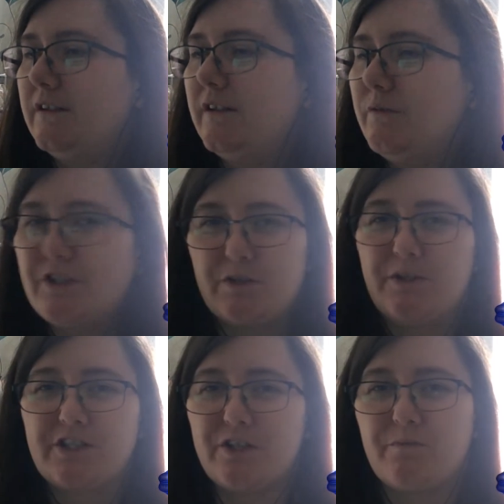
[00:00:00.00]
Oh,
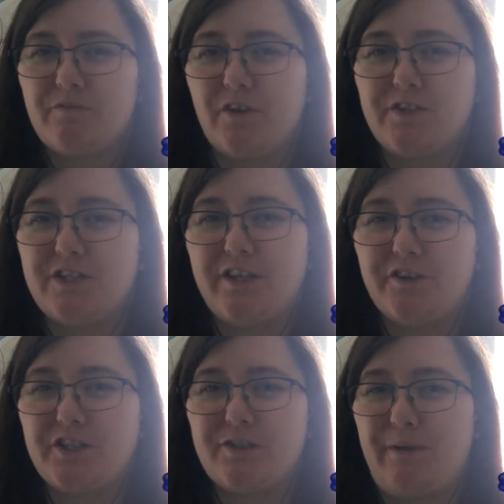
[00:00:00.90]
someone's going to provide the
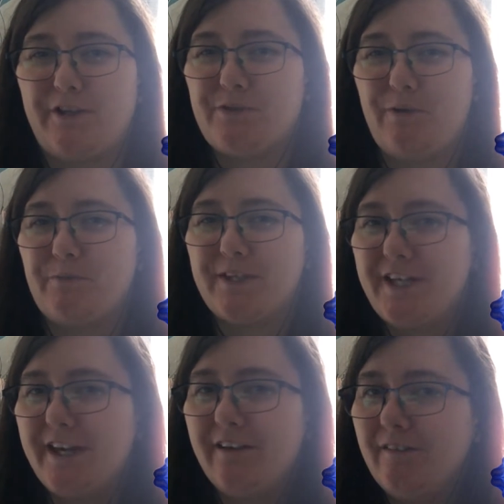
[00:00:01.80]
other Spanish pop of the
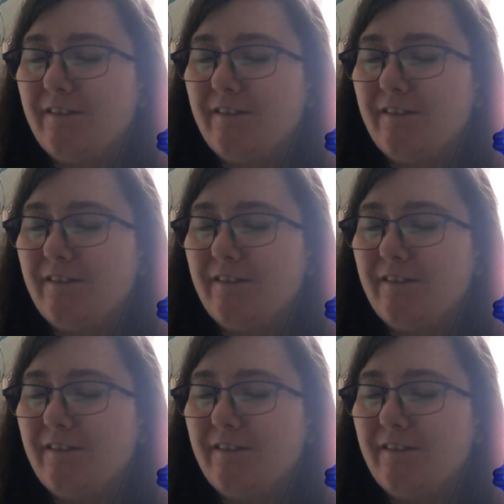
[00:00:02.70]
year.